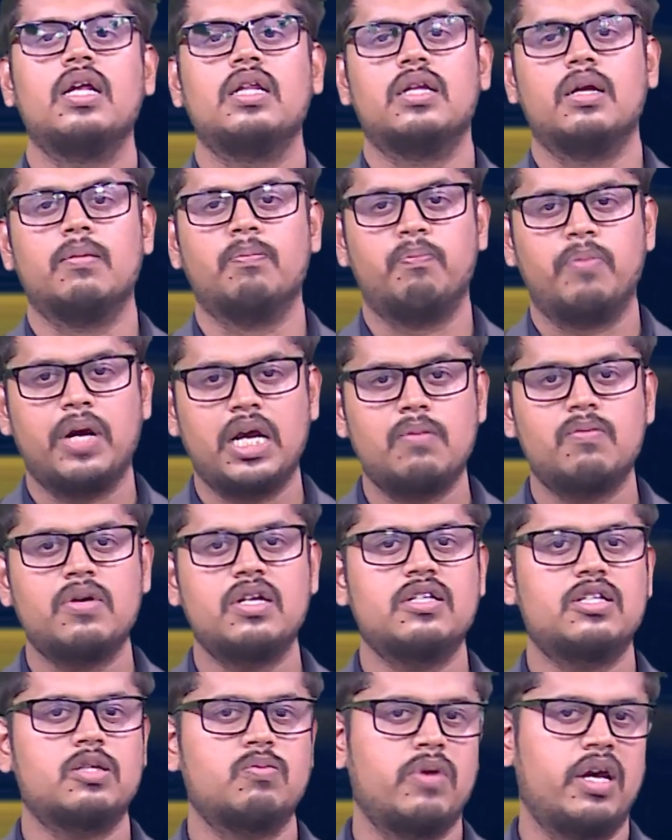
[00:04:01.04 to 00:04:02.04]
then
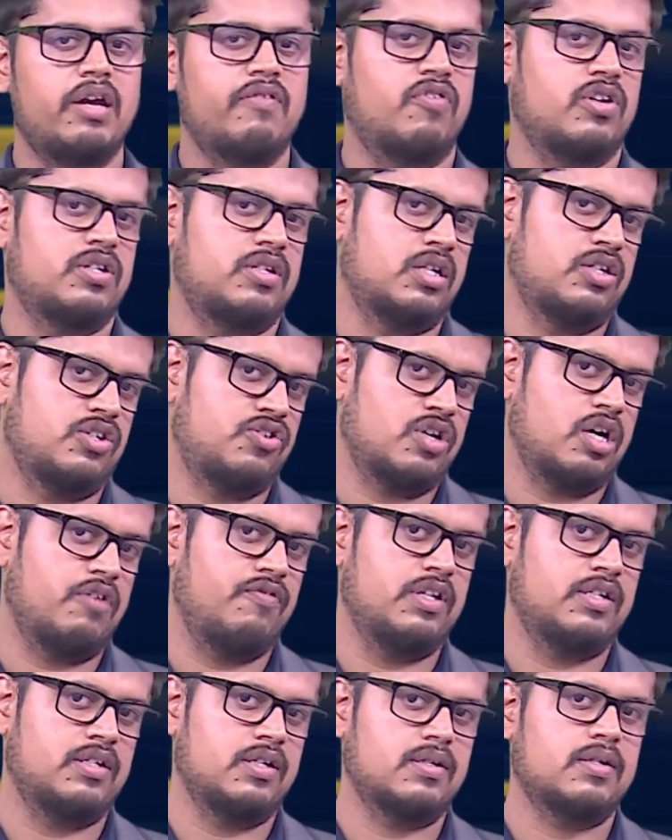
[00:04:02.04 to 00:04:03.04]
payments made for such
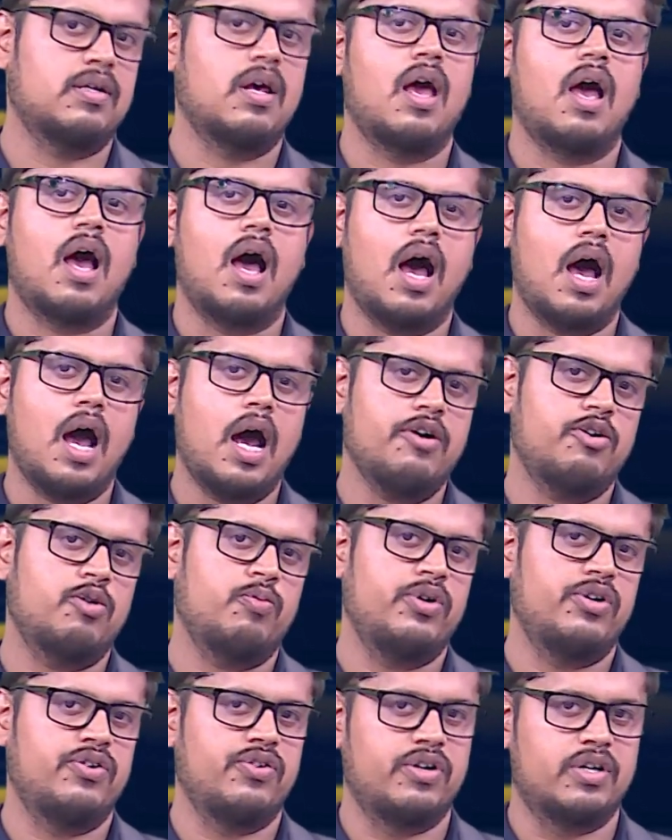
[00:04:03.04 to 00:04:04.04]
services are to
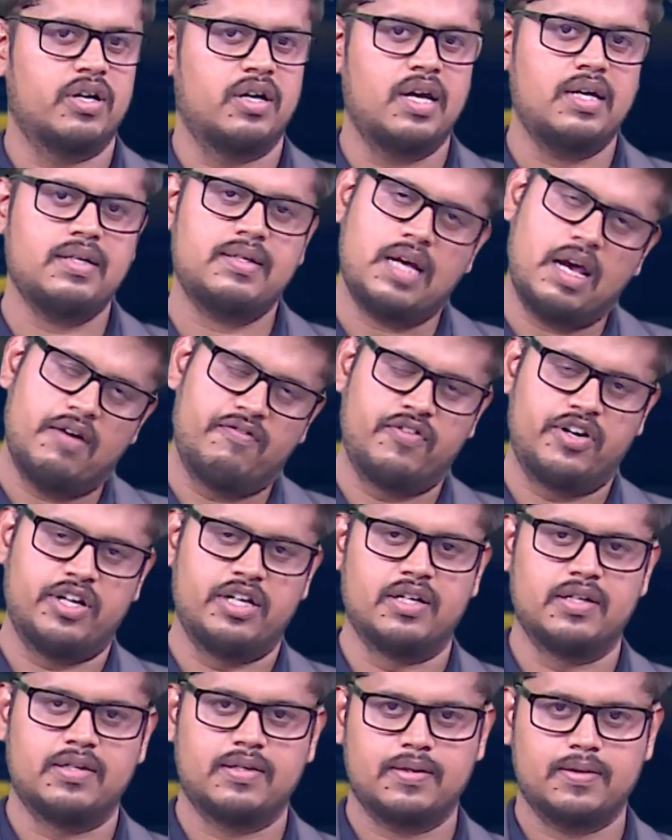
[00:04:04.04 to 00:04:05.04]
be treated as
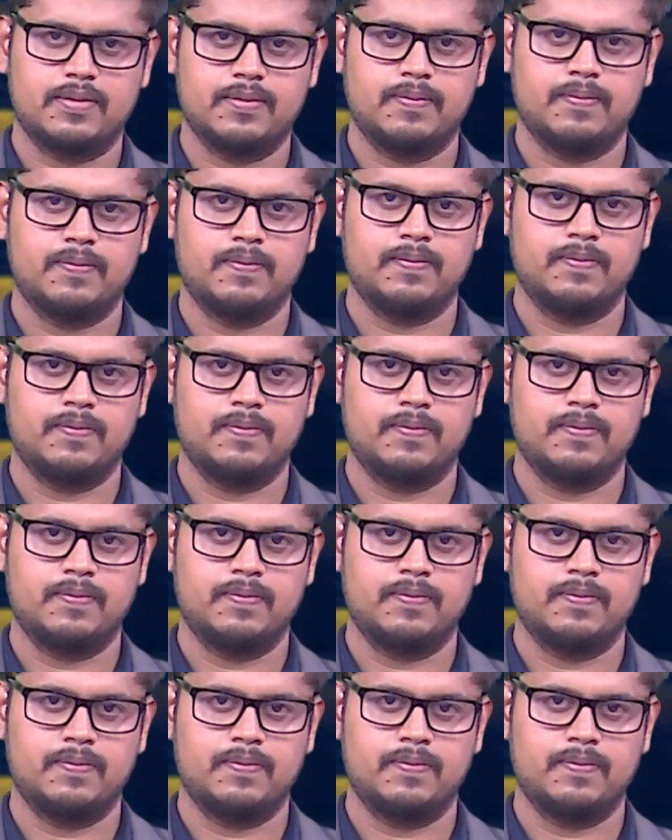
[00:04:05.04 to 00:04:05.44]
FTS.